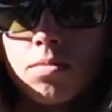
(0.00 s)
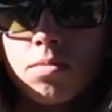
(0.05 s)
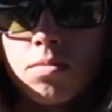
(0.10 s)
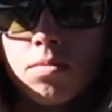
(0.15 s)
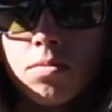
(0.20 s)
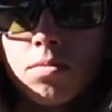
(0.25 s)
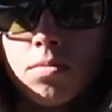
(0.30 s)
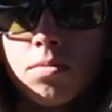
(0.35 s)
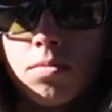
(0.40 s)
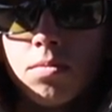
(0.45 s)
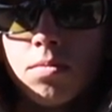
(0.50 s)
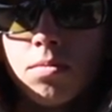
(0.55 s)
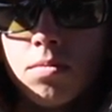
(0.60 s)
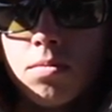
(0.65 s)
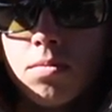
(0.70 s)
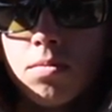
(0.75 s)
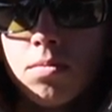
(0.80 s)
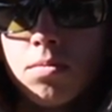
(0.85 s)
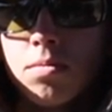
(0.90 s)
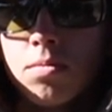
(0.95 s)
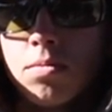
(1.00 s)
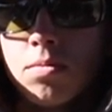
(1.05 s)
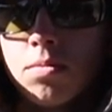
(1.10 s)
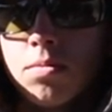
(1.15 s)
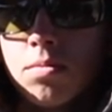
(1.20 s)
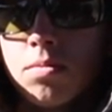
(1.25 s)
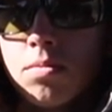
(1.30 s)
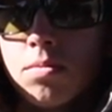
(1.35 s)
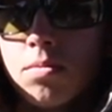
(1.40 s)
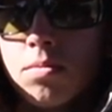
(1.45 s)

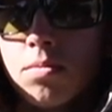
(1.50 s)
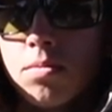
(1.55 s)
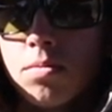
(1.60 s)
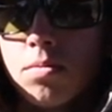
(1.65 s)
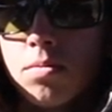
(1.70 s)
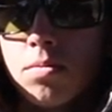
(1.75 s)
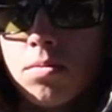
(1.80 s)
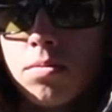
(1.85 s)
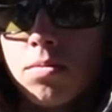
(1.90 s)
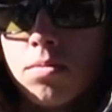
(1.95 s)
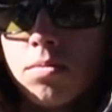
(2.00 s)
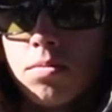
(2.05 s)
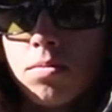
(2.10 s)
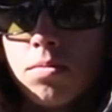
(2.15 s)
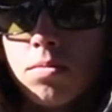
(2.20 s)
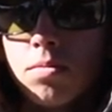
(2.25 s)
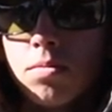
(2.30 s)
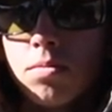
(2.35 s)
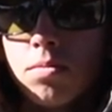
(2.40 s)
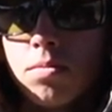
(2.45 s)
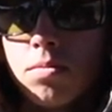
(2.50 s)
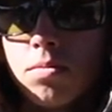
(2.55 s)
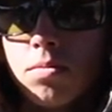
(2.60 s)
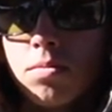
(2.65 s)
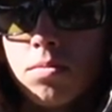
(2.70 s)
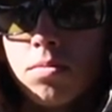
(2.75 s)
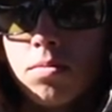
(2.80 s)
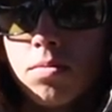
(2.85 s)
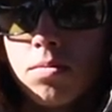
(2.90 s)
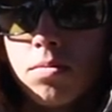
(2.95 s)

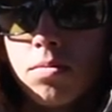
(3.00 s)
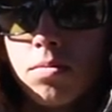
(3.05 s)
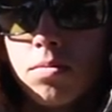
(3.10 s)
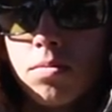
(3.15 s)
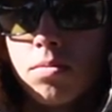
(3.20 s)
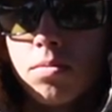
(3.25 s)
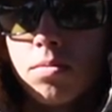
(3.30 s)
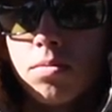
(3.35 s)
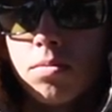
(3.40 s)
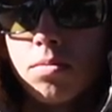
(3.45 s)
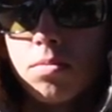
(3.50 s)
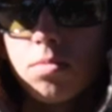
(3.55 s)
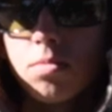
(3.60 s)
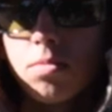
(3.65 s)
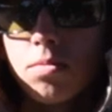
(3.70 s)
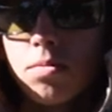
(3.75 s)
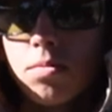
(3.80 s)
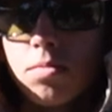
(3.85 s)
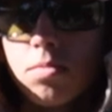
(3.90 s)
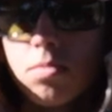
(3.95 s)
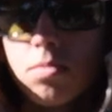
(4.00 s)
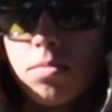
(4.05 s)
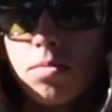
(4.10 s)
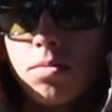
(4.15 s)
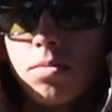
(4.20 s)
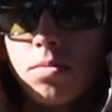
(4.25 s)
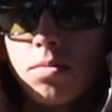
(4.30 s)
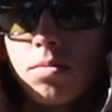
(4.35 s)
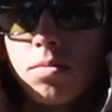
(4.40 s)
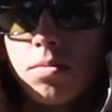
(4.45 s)

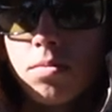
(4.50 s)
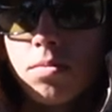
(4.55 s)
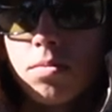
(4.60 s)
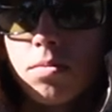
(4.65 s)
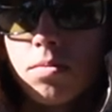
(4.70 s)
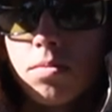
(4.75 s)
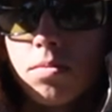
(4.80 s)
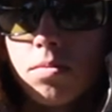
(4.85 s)
This person isn't speaking.